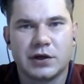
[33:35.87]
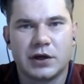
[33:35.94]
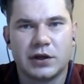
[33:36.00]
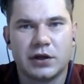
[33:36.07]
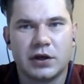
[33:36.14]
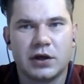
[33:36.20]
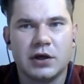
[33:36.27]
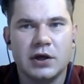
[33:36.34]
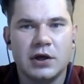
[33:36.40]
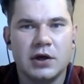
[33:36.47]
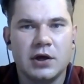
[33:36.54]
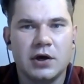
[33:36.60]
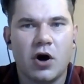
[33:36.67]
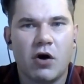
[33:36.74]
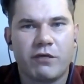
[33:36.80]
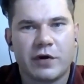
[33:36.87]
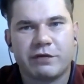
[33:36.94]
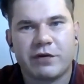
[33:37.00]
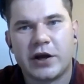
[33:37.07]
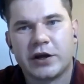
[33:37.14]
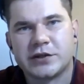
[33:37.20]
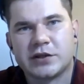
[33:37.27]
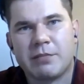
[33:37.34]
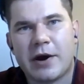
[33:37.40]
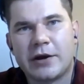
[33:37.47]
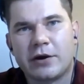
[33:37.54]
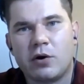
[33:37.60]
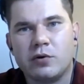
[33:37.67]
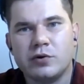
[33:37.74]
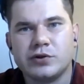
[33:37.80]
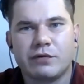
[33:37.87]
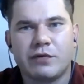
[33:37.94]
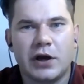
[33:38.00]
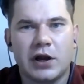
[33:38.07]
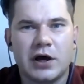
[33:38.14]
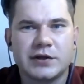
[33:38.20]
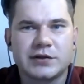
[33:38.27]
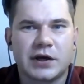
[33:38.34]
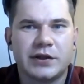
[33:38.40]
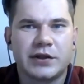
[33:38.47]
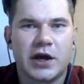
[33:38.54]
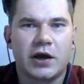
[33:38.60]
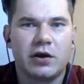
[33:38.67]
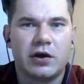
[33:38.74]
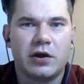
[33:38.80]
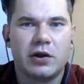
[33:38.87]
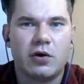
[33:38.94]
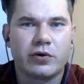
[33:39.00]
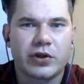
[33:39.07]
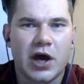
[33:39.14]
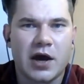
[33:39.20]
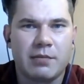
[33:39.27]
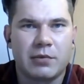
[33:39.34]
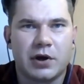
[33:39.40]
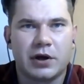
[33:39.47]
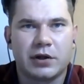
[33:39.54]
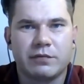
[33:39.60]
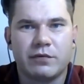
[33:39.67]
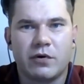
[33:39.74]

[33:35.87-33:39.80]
And often finding that mine cause of hair loss can take a long time, right?